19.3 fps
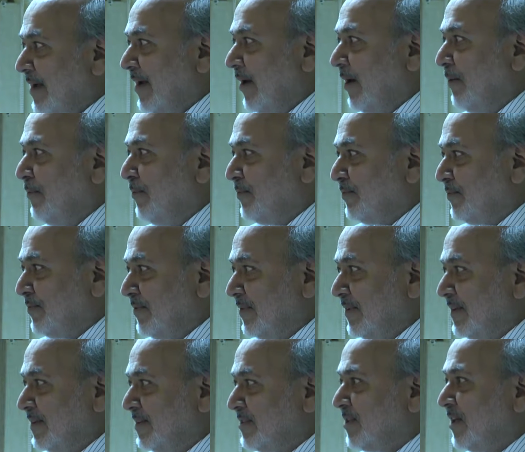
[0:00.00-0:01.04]
of
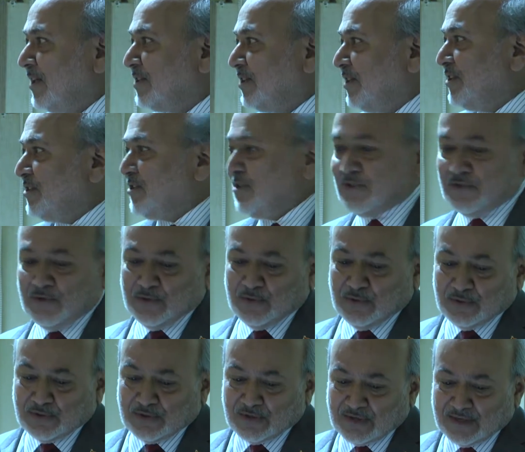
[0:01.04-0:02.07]
research
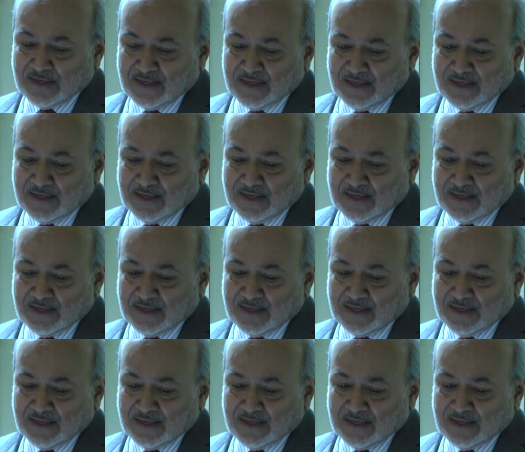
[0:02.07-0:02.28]
institute,